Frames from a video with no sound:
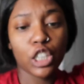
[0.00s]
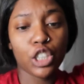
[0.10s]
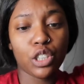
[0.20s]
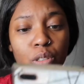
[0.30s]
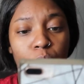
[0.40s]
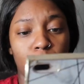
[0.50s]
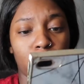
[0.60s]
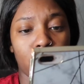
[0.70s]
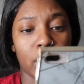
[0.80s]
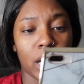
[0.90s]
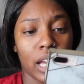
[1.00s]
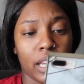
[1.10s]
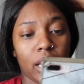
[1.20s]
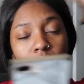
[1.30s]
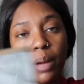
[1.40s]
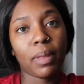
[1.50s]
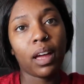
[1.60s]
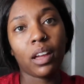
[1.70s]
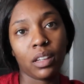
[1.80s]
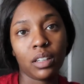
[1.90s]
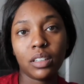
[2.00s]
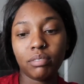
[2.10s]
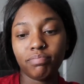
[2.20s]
shoot and whatnot and i'm like